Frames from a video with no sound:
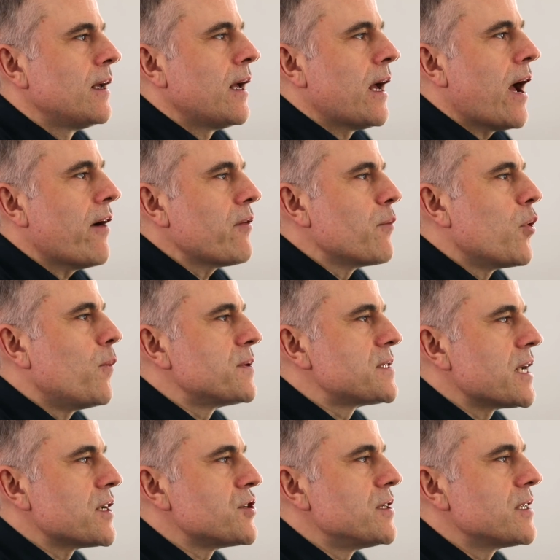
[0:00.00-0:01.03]
Having more
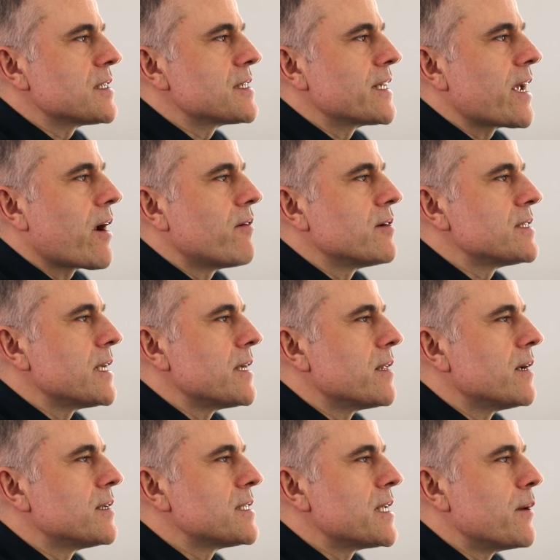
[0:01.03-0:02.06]
possession doesn't guarantee
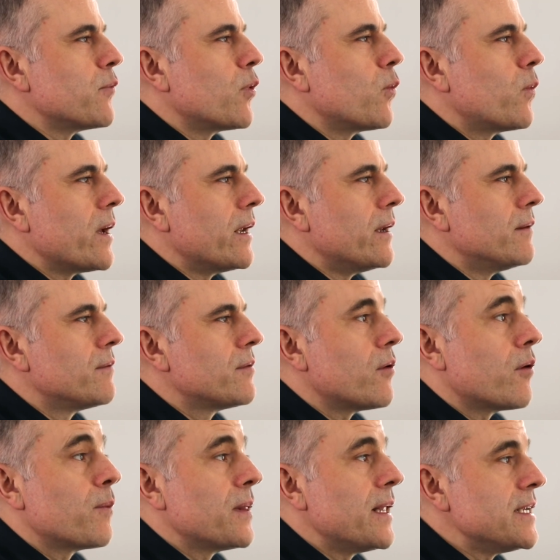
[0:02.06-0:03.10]
that a team will win.
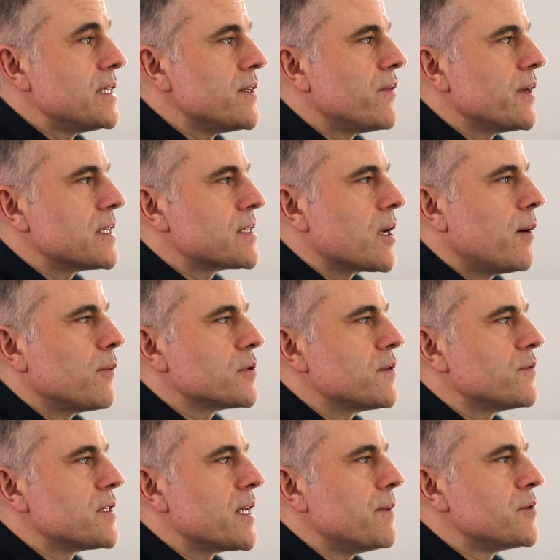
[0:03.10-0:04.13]
There are plenty of examples
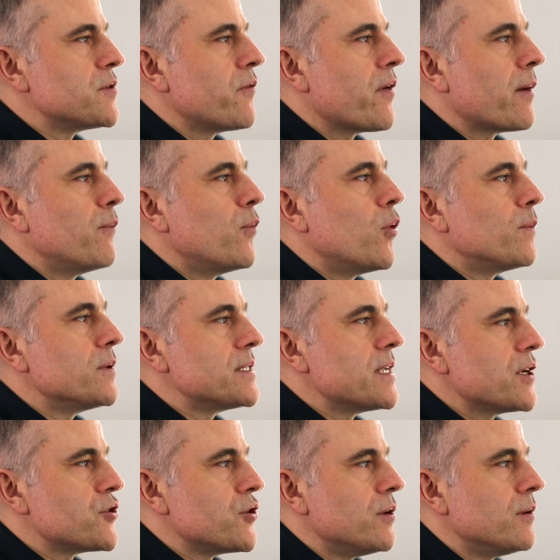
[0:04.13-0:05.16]
of teams who've had more
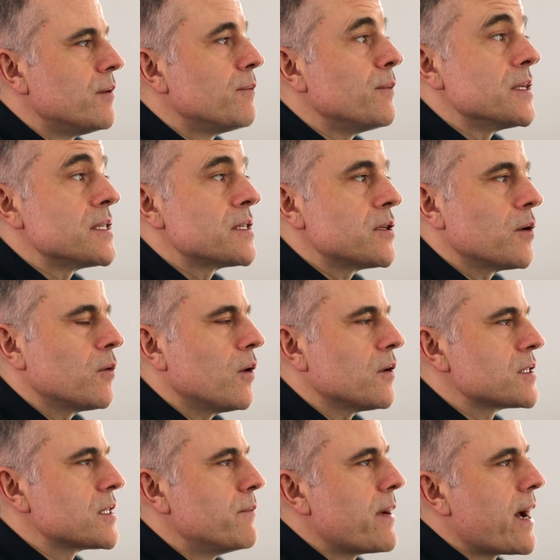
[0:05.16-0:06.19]
possession but still
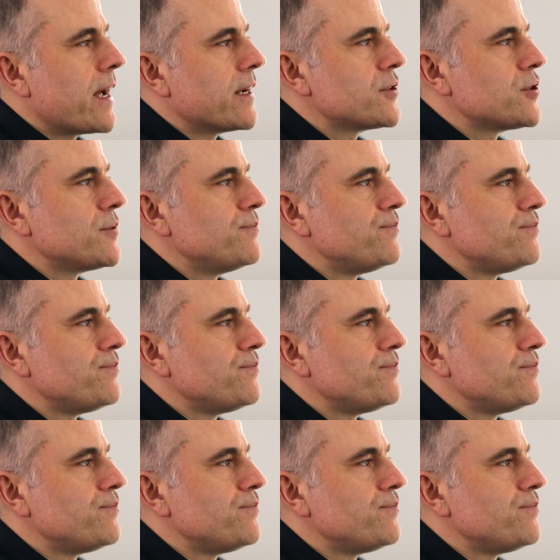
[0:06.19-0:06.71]
lost the match.